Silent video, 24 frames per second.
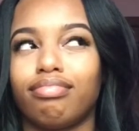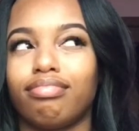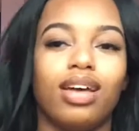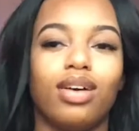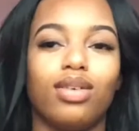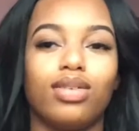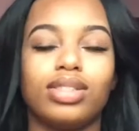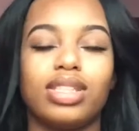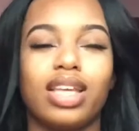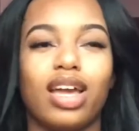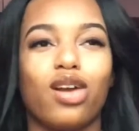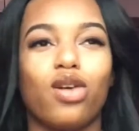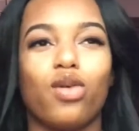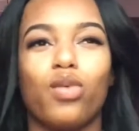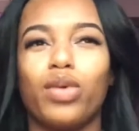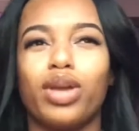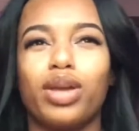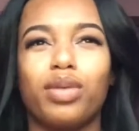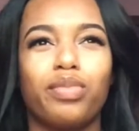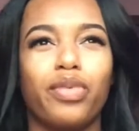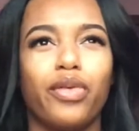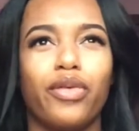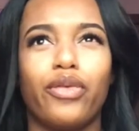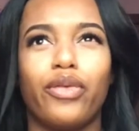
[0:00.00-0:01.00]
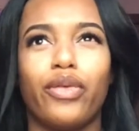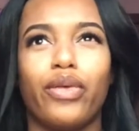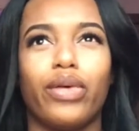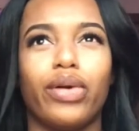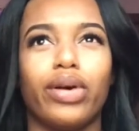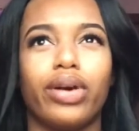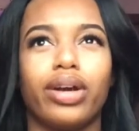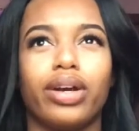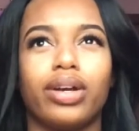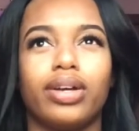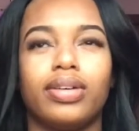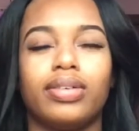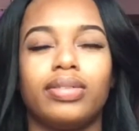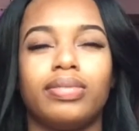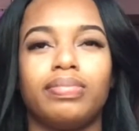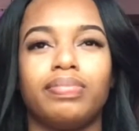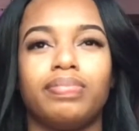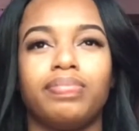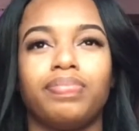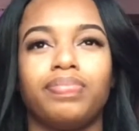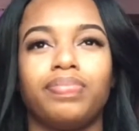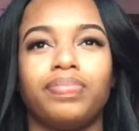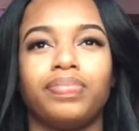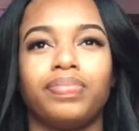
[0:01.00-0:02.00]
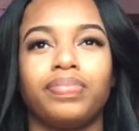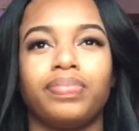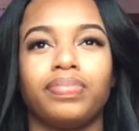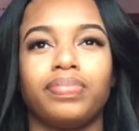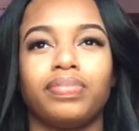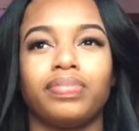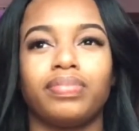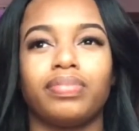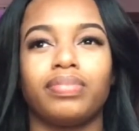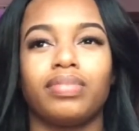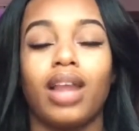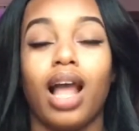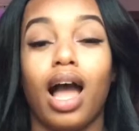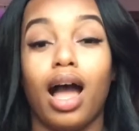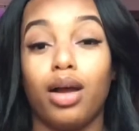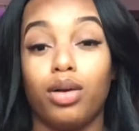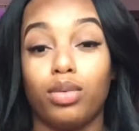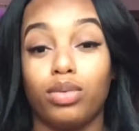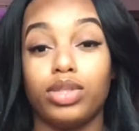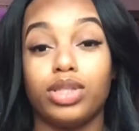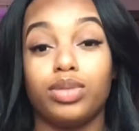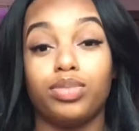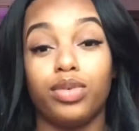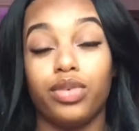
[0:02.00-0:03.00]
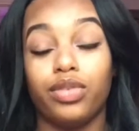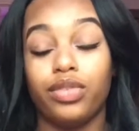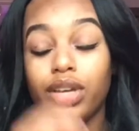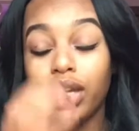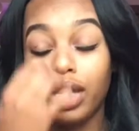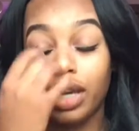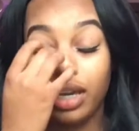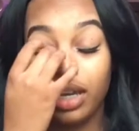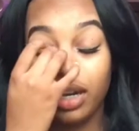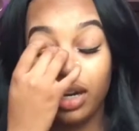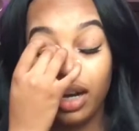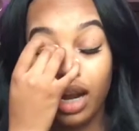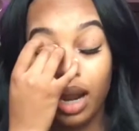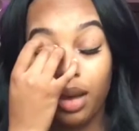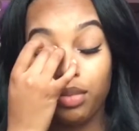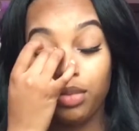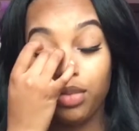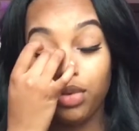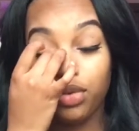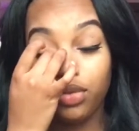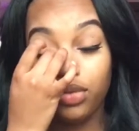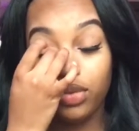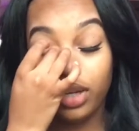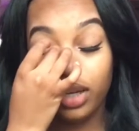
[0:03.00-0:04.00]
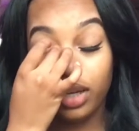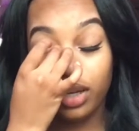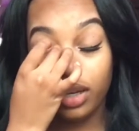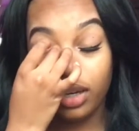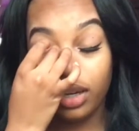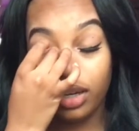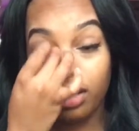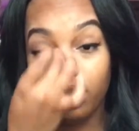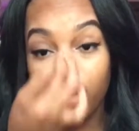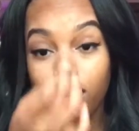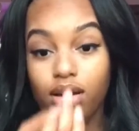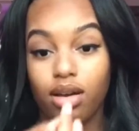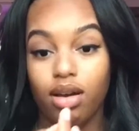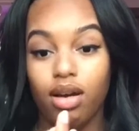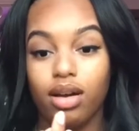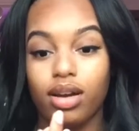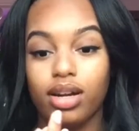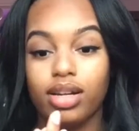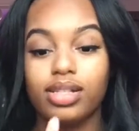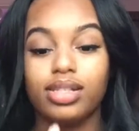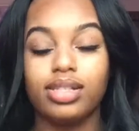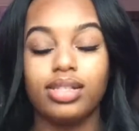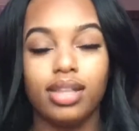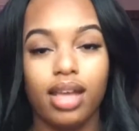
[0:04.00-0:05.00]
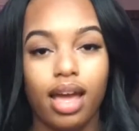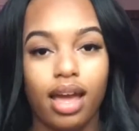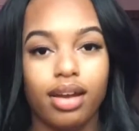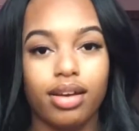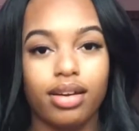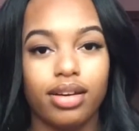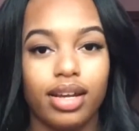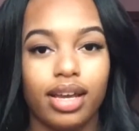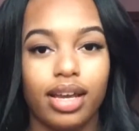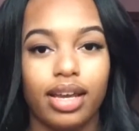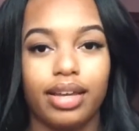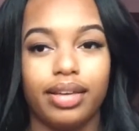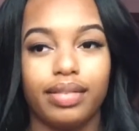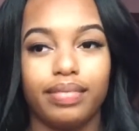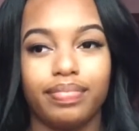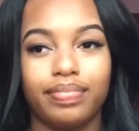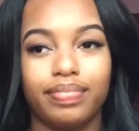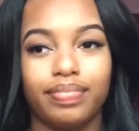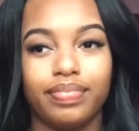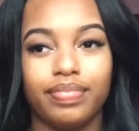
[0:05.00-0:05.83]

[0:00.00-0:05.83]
it was like a week before I was moving in, and I moved in on a Saturday